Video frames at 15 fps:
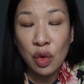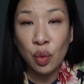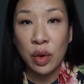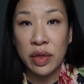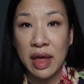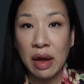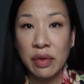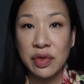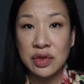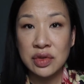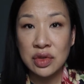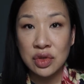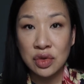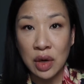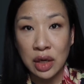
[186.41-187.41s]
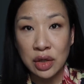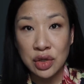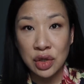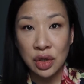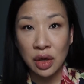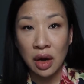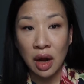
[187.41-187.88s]
without the
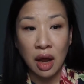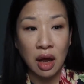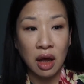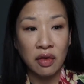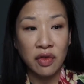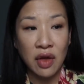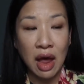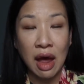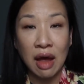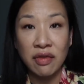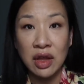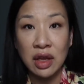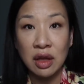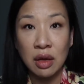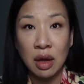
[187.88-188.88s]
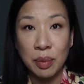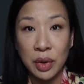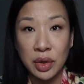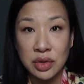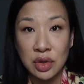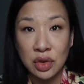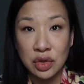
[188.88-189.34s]
structure of having a
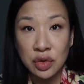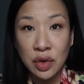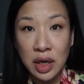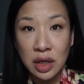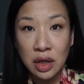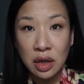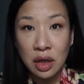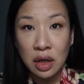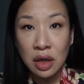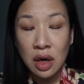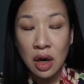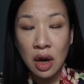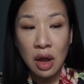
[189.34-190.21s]
personal trainer,